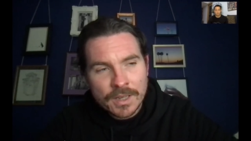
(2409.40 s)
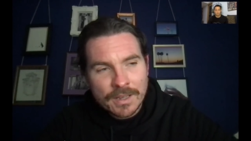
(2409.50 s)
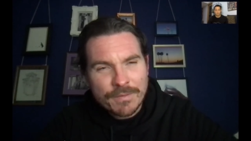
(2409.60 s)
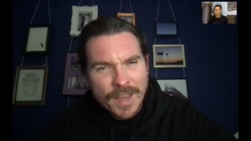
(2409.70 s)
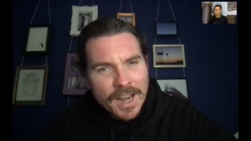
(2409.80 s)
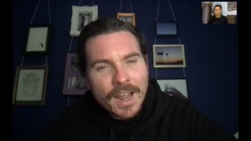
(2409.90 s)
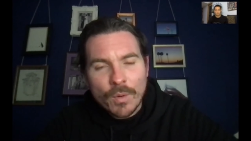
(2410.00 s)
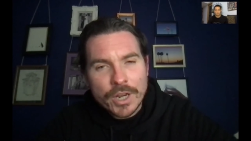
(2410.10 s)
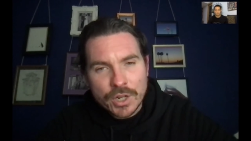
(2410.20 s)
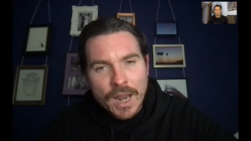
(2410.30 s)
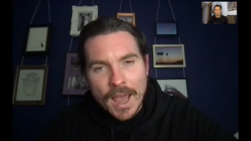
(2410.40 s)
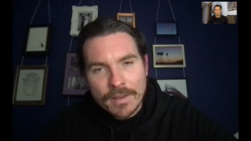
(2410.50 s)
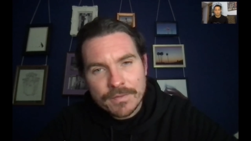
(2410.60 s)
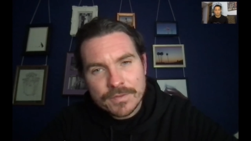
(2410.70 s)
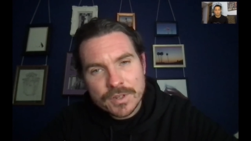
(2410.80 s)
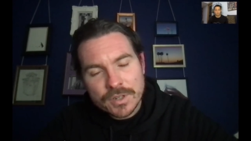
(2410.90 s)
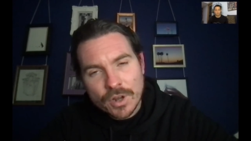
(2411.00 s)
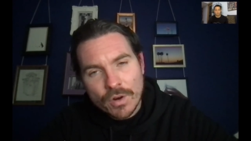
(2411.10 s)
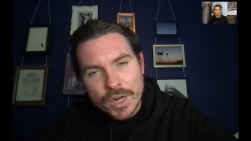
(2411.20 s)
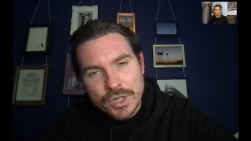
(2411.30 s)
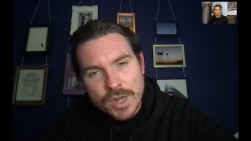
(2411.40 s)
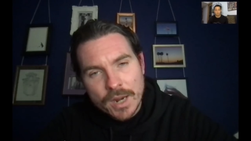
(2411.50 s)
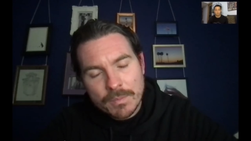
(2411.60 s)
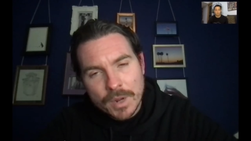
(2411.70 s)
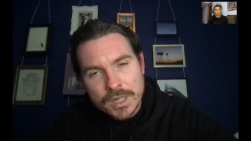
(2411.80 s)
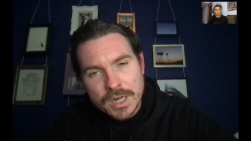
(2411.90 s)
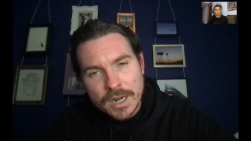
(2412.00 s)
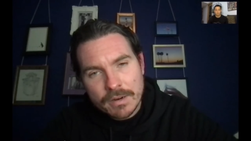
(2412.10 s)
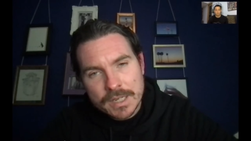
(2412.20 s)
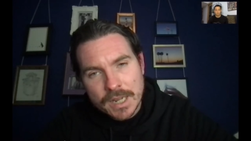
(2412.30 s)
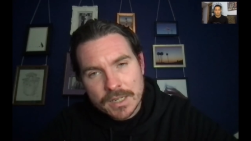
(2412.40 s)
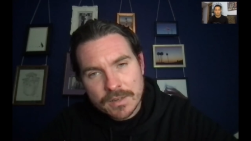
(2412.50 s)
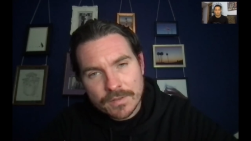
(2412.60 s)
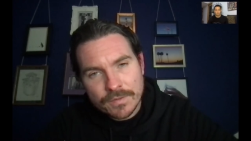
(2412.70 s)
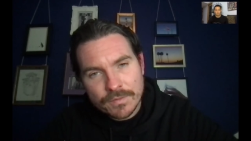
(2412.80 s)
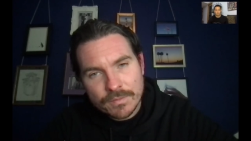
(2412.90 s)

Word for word: it felt like when you left Norwich, you had a much clearer sense of